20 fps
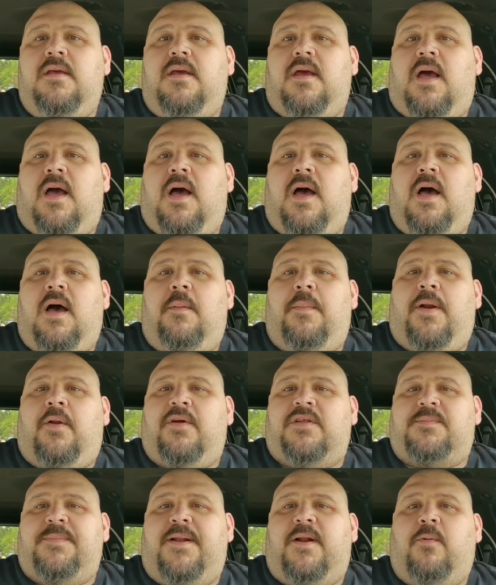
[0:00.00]
Um, I know
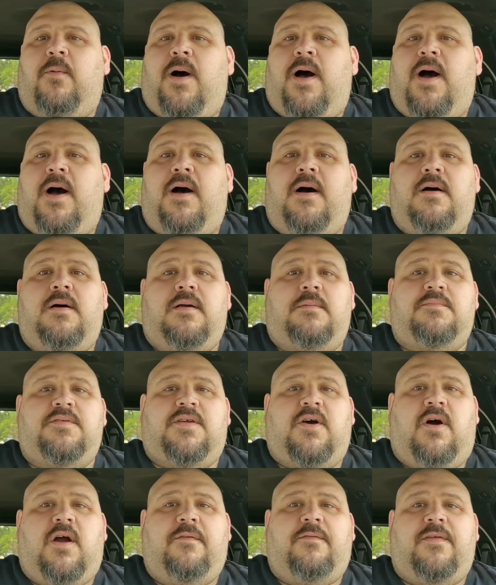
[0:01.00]
it's been a while. I'm
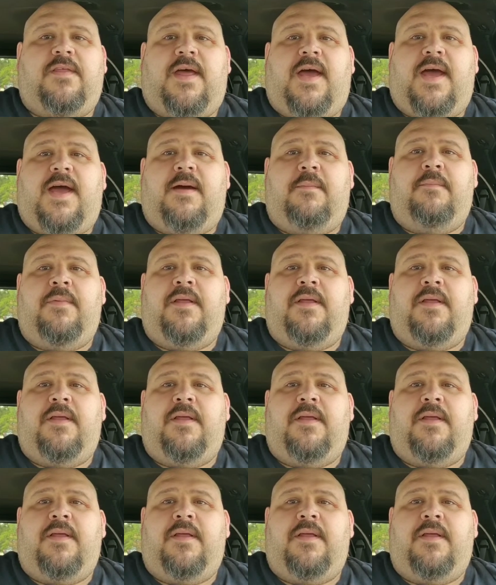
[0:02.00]
sorry for that.